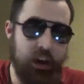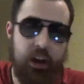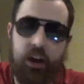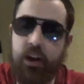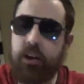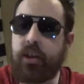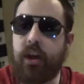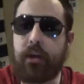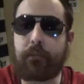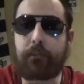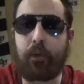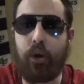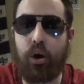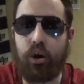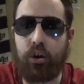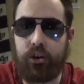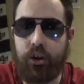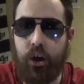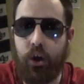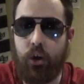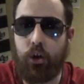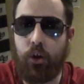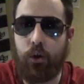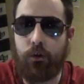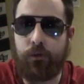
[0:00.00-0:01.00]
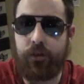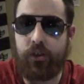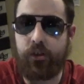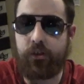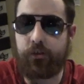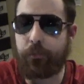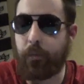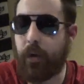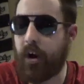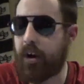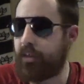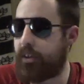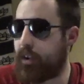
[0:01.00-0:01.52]
They brawled all over the
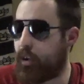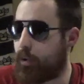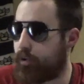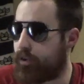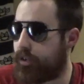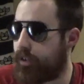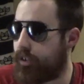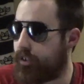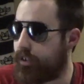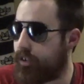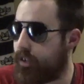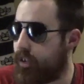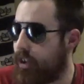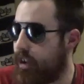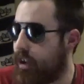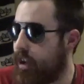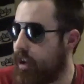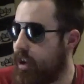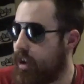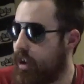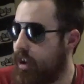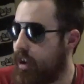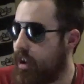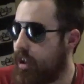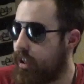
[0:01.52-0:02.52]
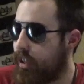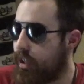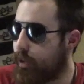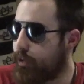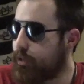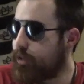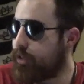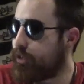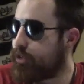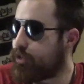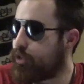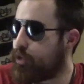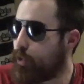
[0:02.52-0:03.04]
spot. There was
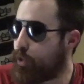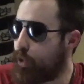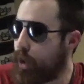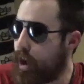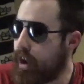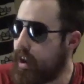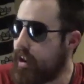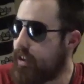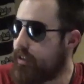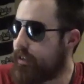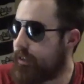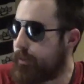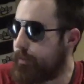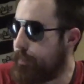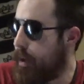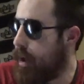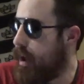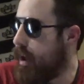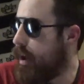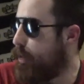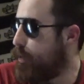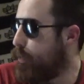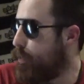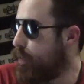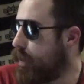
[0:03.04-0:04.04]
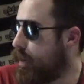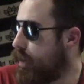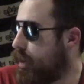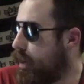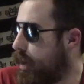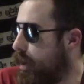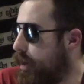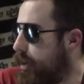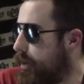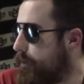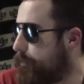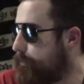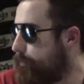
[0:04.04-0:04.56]
this great spot
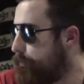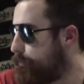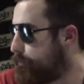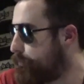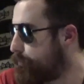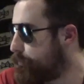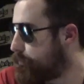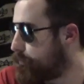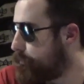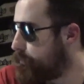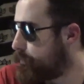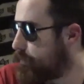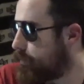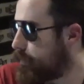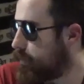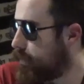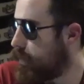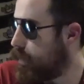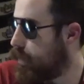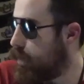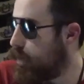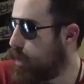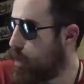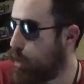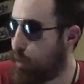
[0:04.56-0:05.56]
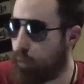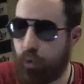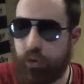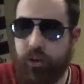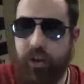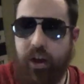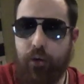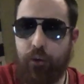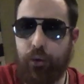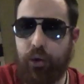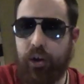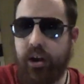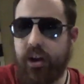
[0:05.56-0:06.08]
where they
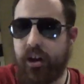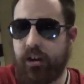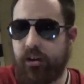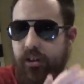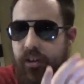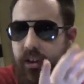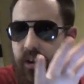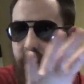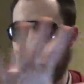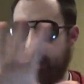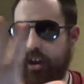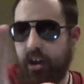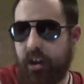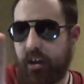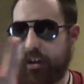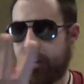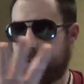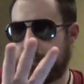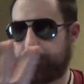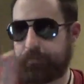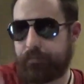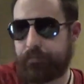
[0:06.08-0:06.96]
were in the